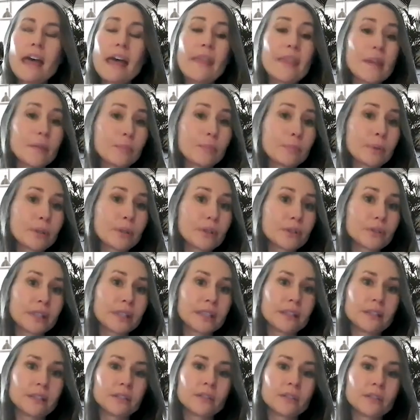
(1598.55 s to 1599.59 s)
and then
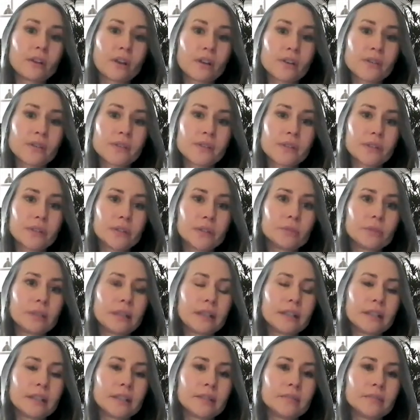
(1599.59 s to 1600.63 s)
Purlin
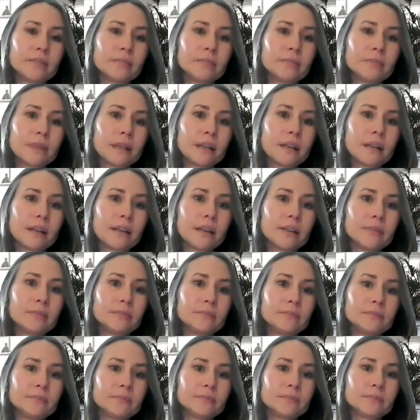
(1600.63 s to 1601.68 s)
also um,
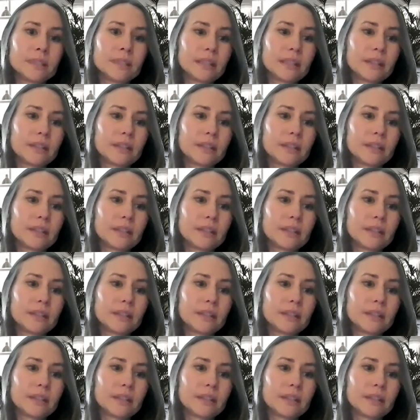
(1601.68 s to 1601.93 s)
um,